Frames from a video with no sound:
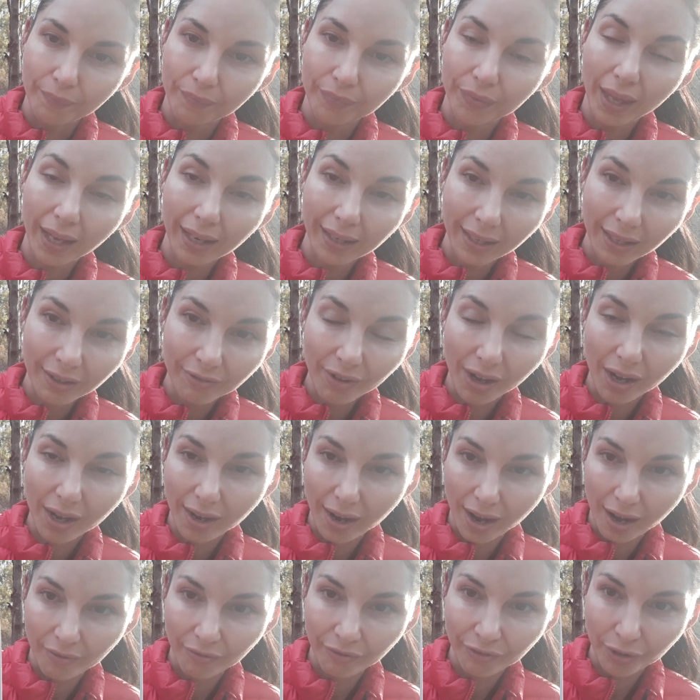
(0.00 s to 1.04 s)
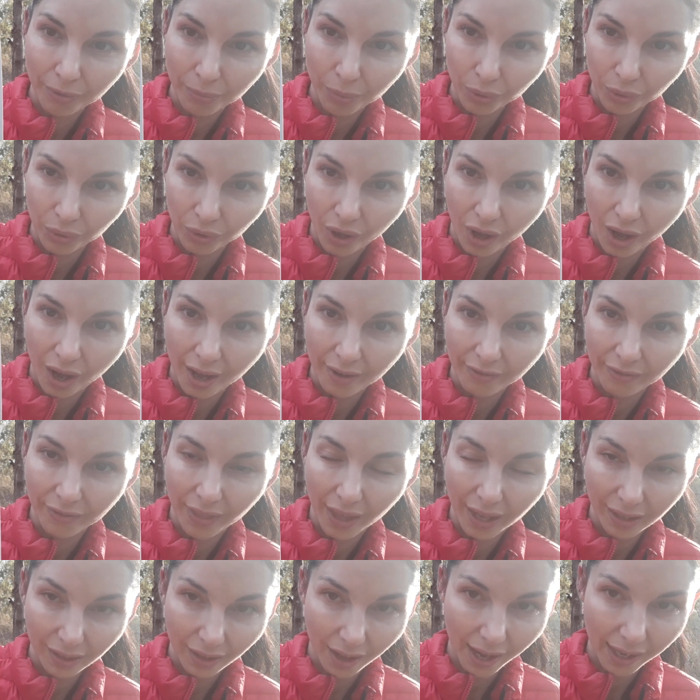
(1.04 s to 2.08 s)
They live a comfortable life.
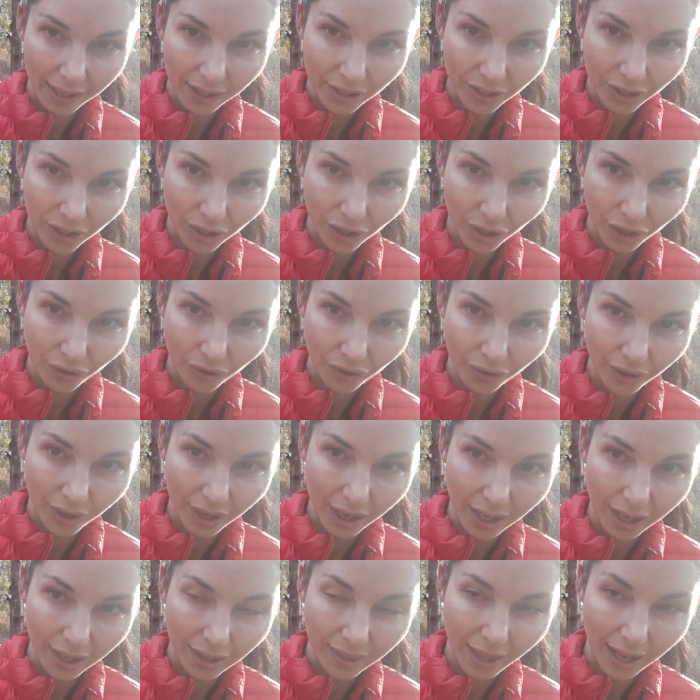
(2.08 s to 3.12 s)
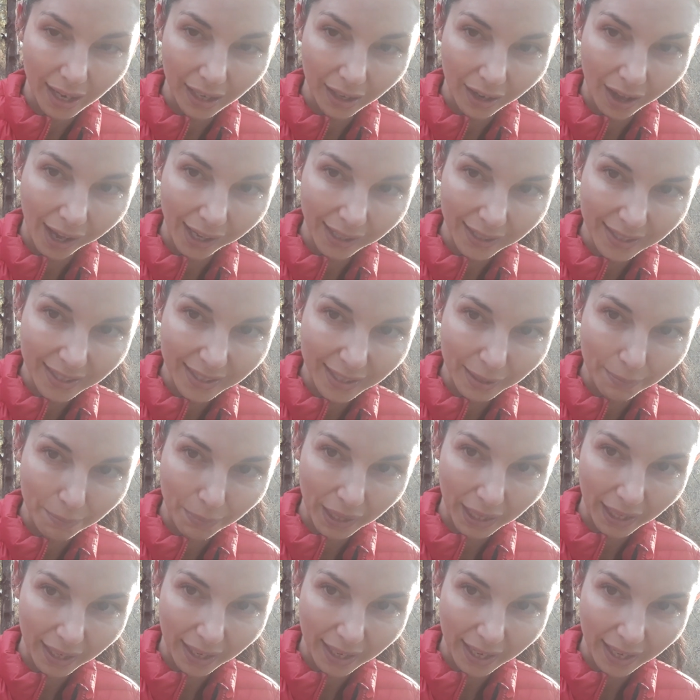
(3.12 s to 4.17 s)
They like security. They like
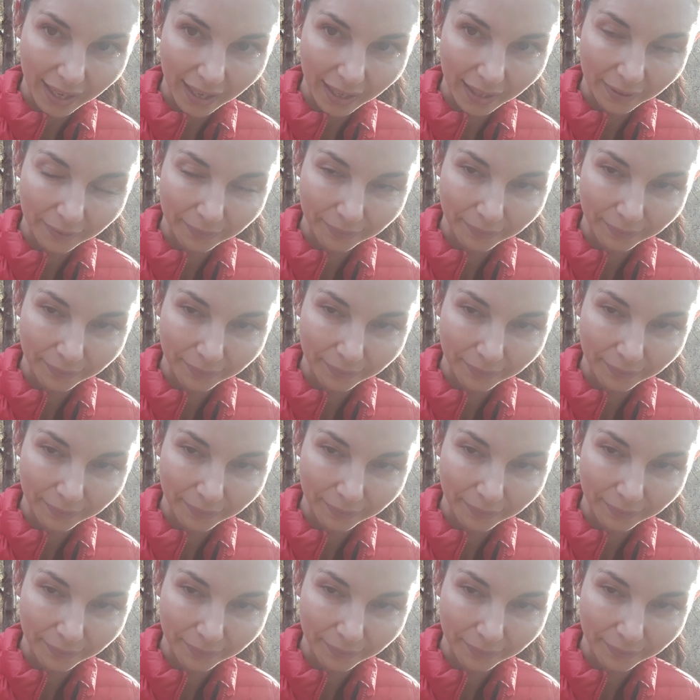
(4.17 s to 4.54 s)
stability.